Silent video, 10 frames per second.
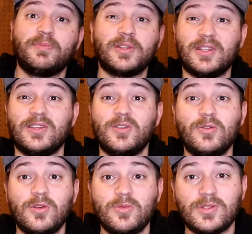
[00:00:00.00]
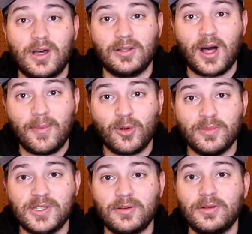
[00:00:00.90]
but they do use a lot more
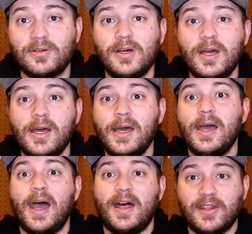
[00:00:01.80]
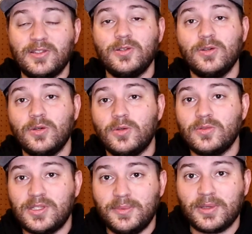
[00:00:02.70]
material, and they do
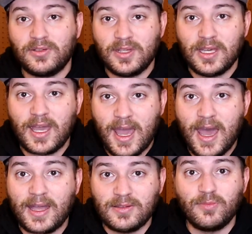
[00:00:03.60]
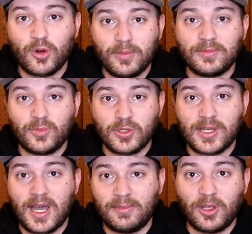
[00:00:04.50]
typically add more
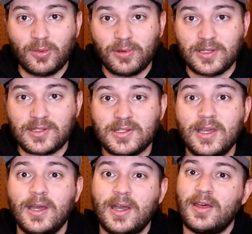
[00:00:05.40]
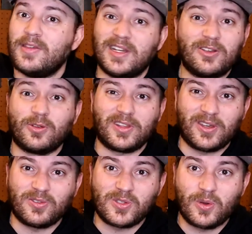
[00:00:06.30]
time to your prints than either of the
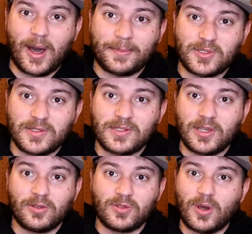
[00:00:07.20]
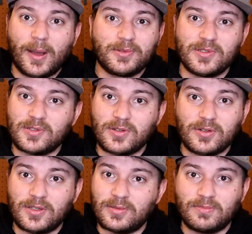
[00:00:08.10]
other two options. The other two options are